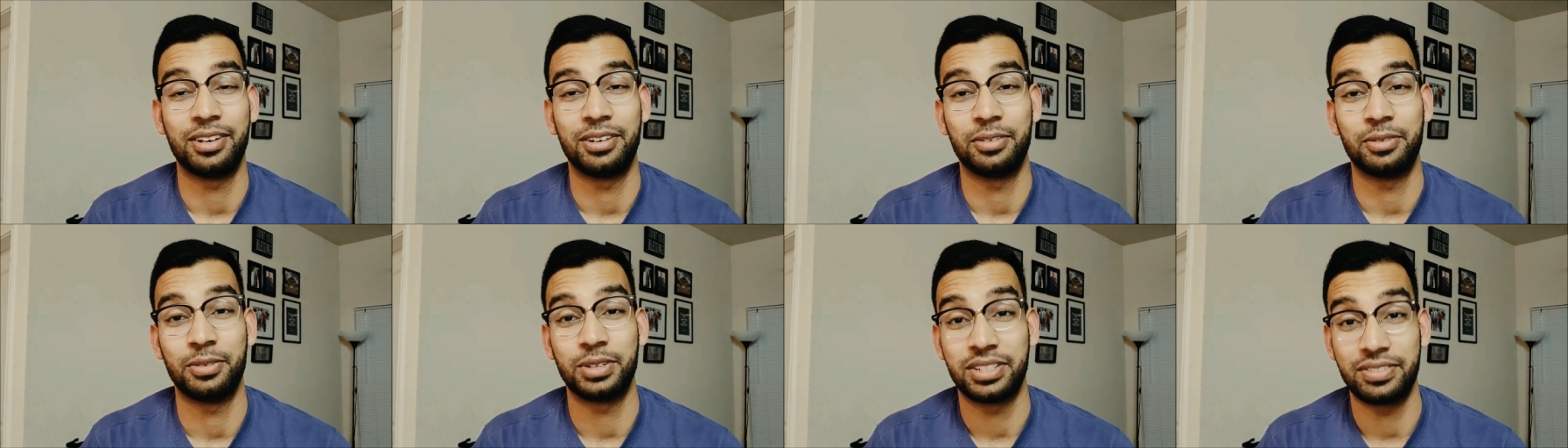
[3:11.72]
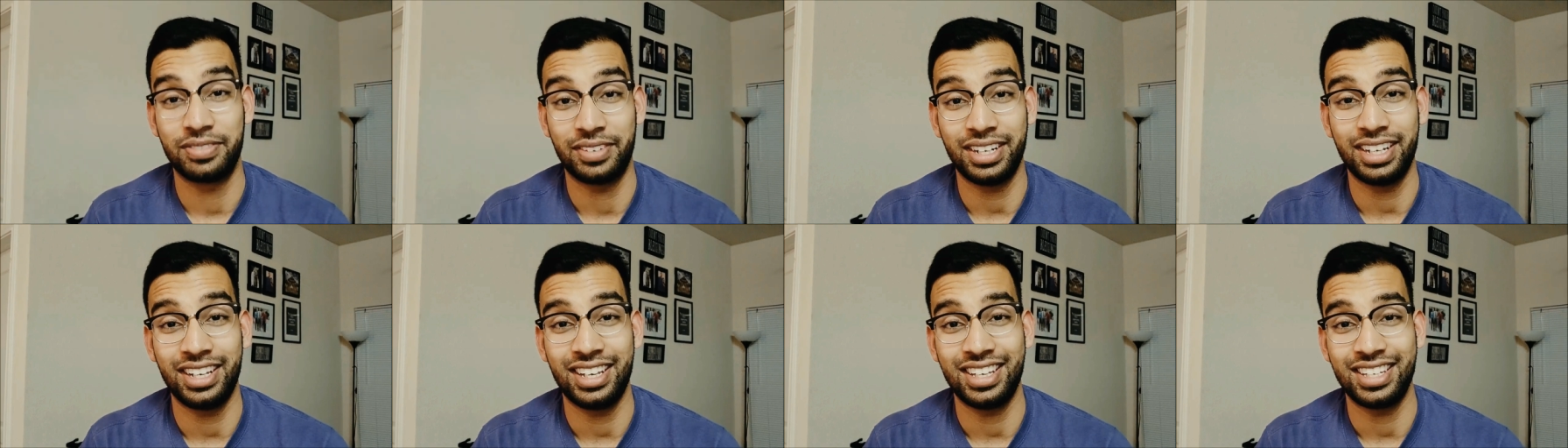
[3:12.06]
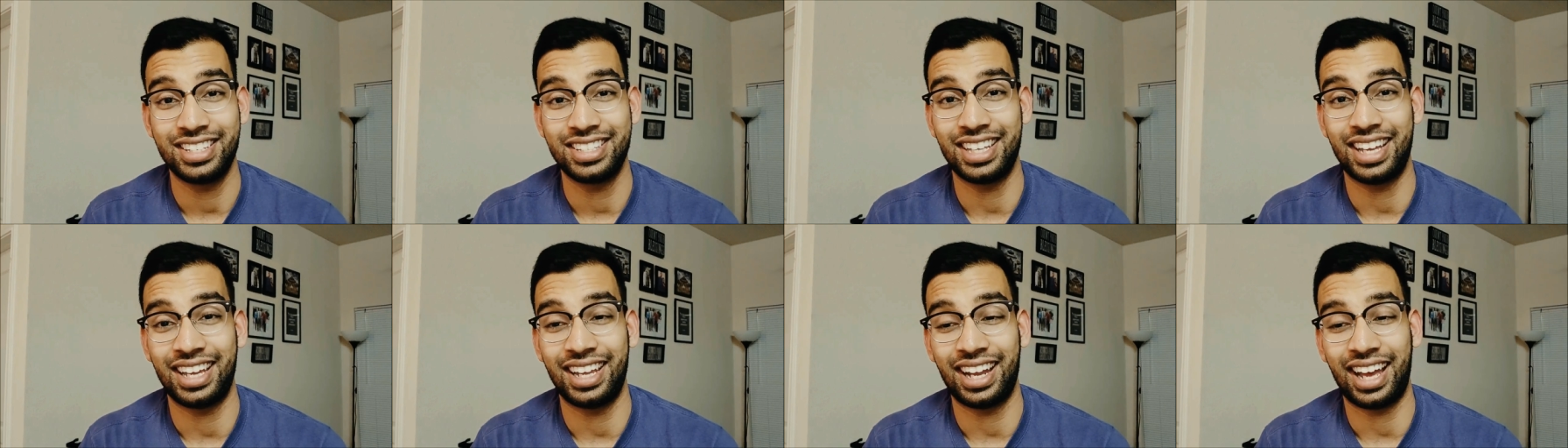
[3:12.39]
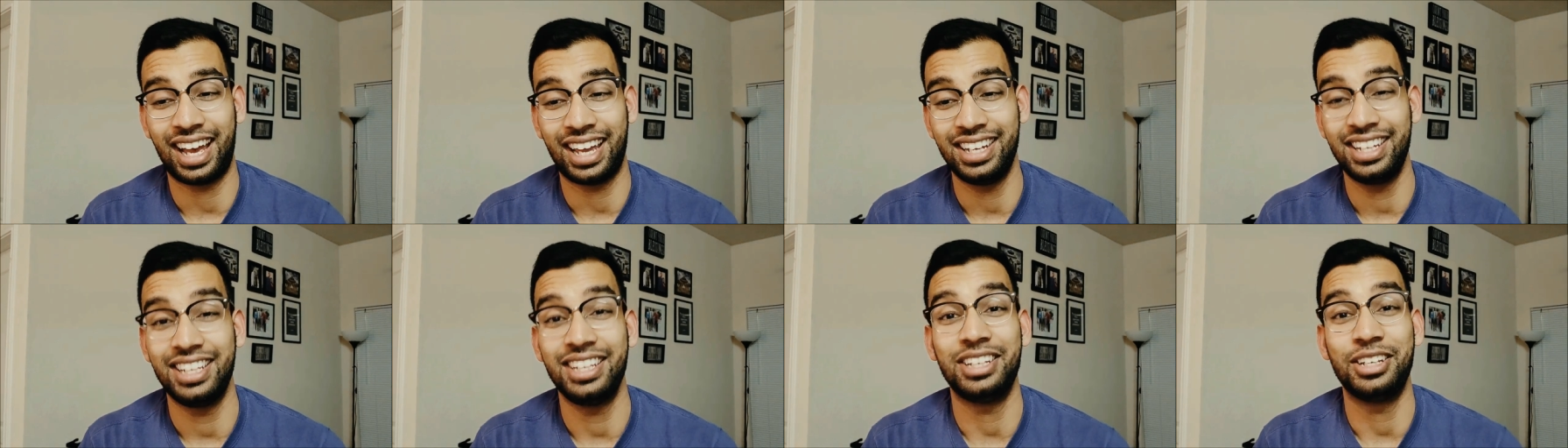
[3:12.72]
What's funny is that
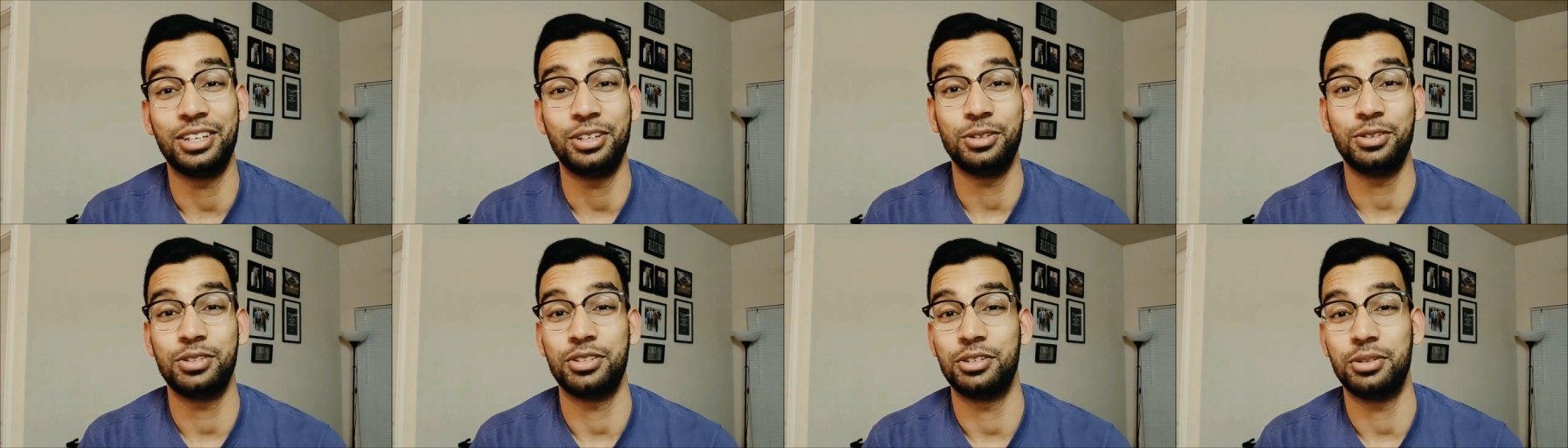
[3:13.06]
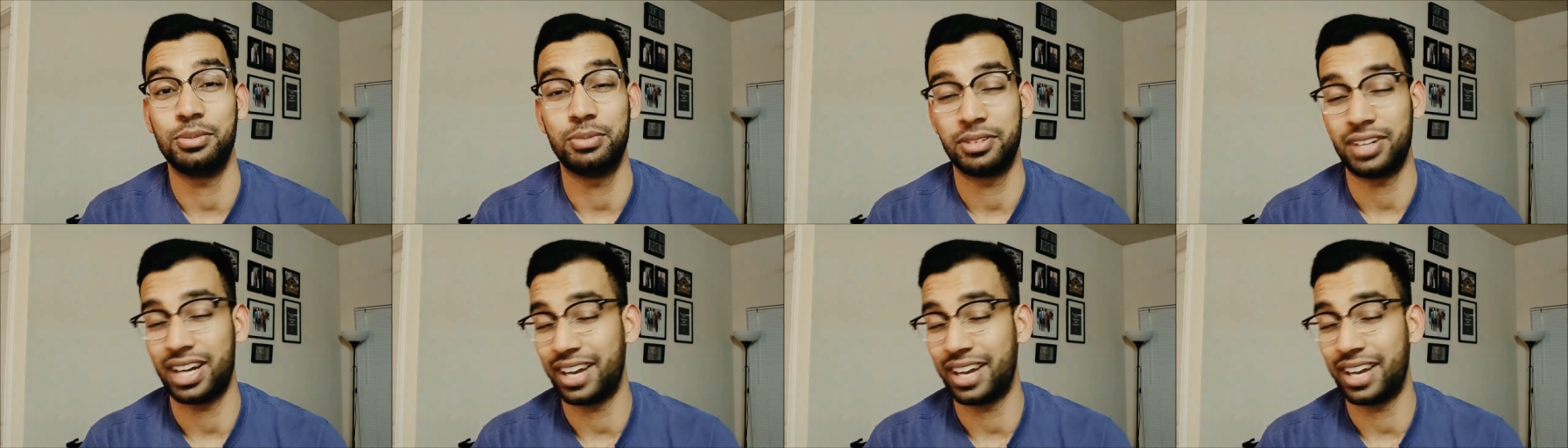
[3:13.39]
I didn't use Uber.